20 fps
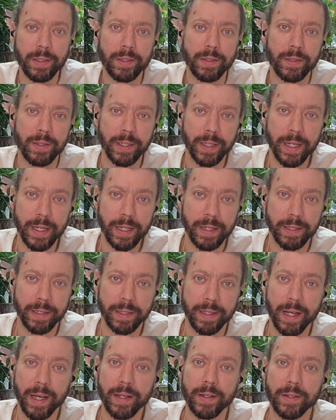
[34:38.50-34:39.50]
to get
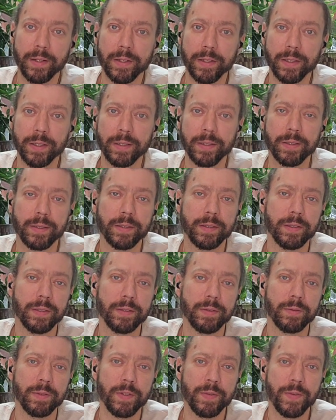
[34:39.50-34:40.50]
together,
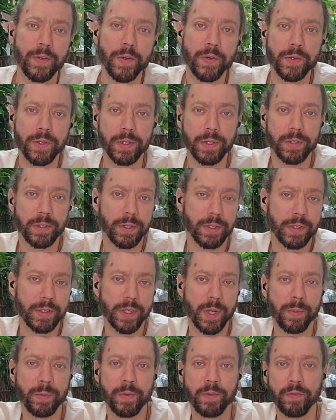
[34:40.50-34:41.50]
refusing to
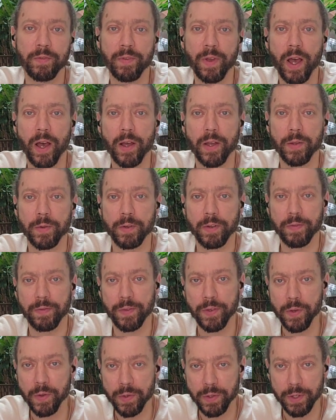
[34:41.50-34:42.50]
accept your value,
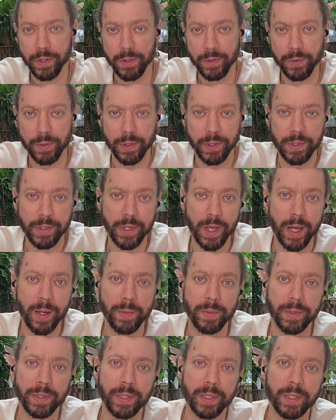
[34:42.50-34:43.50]
refusing to
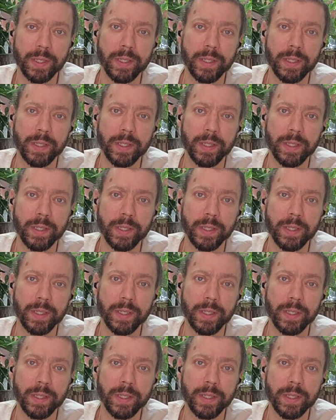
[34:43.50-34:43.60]
accept